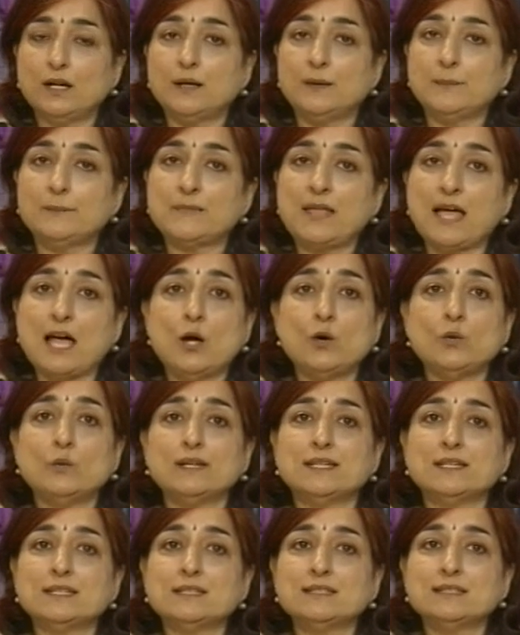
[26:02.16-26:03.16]
how
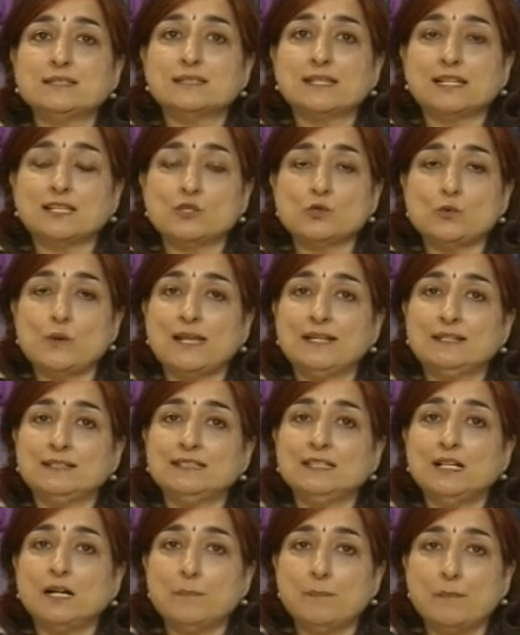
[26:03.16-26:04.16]
is
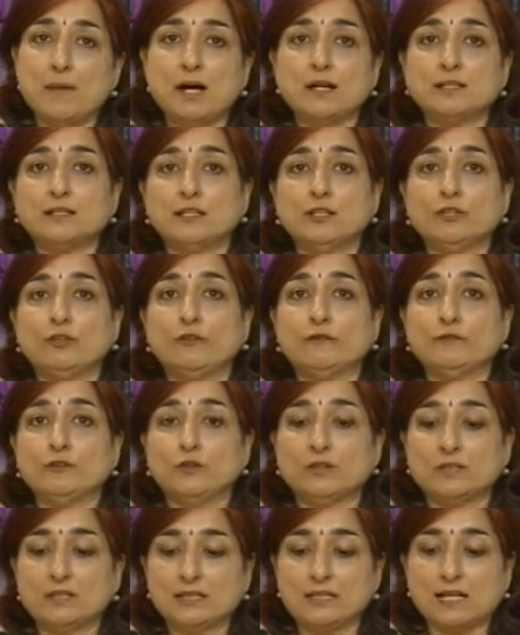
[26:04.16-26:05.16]
sexuality a marker of
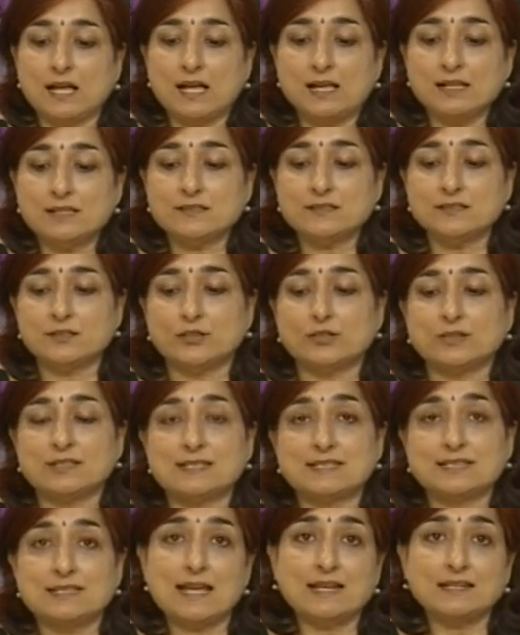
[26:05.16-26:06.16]
your class, your
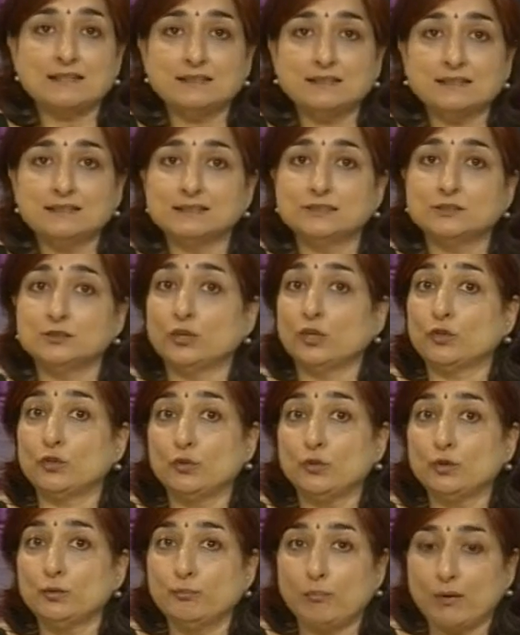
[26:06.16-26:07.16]
status, your
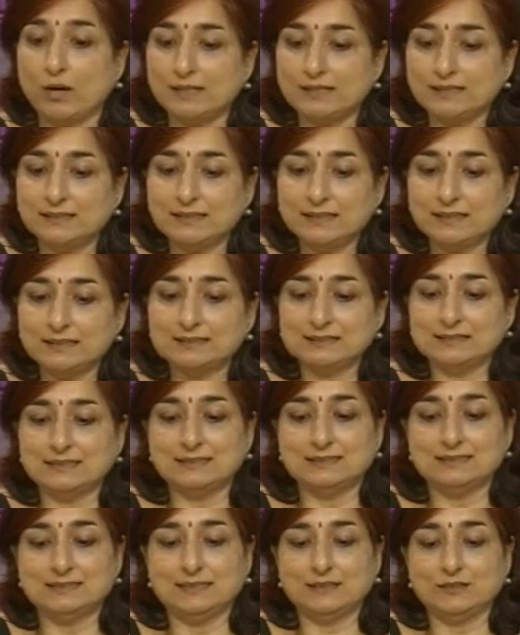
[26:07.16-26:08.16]
own politics,
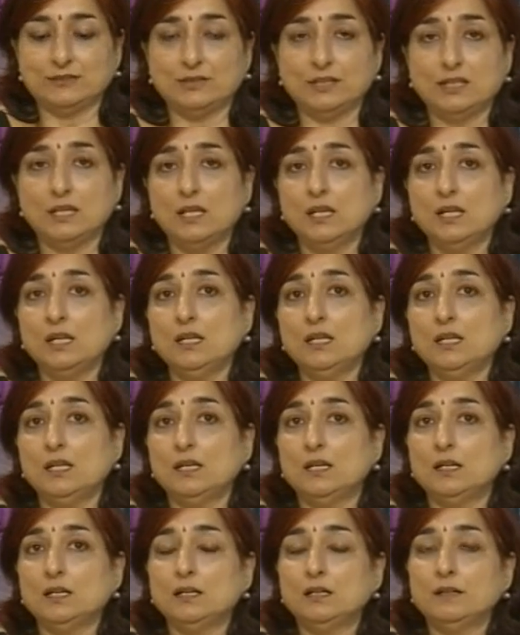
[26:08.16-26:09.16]
etc.?
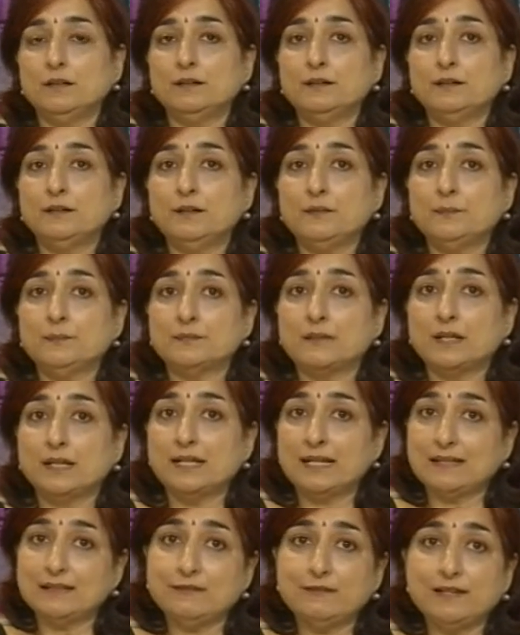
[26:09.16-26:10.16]

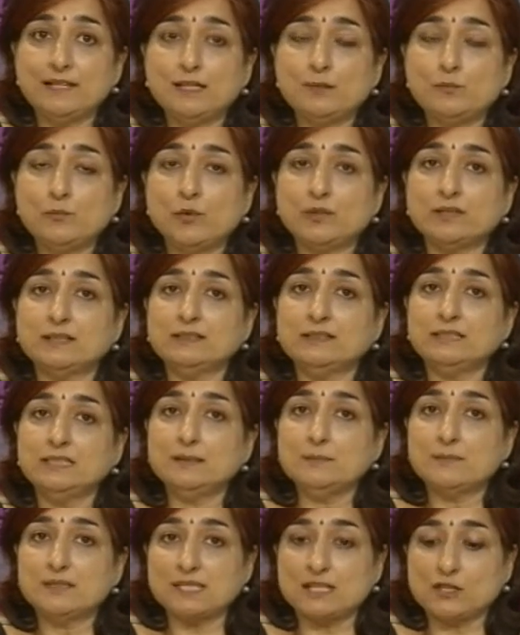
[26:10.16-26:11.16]
Another very important
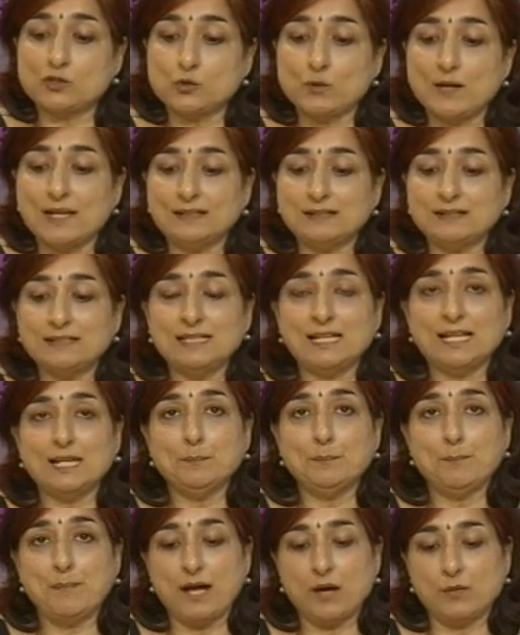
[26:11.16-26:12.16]
theme, sexuality
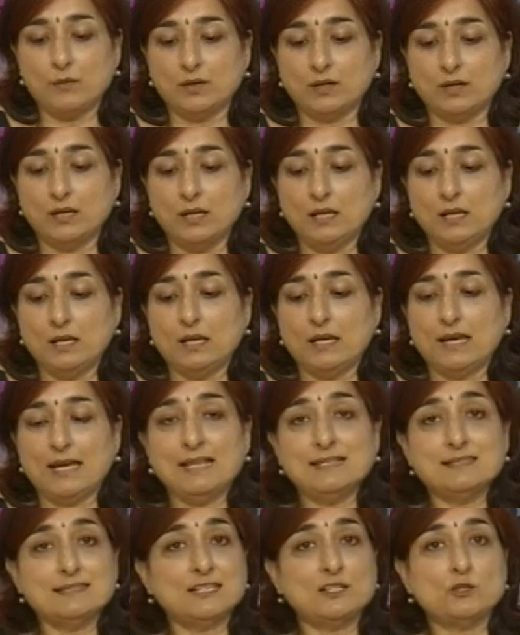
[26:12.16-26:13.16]
and power,
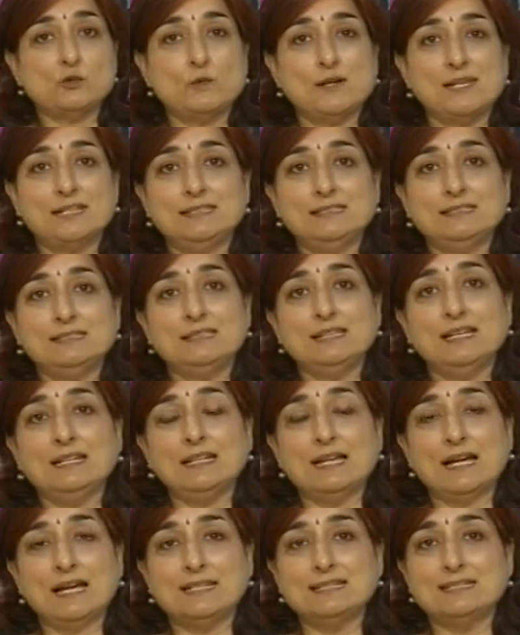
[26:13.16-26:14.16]
and sexuality
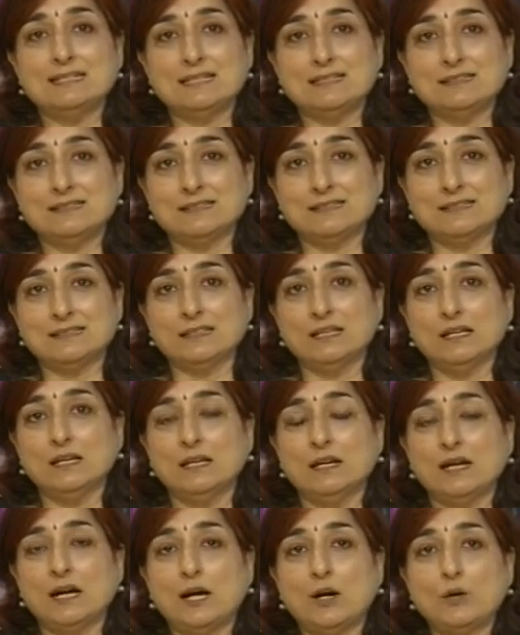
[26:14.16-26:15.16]
and identity.
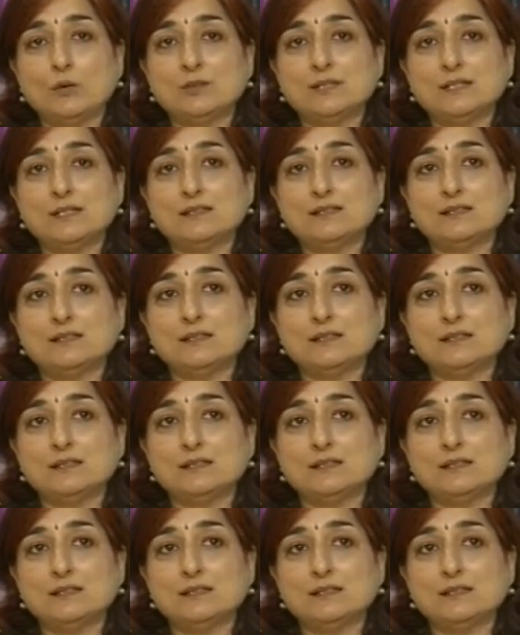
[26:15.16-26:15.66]
How does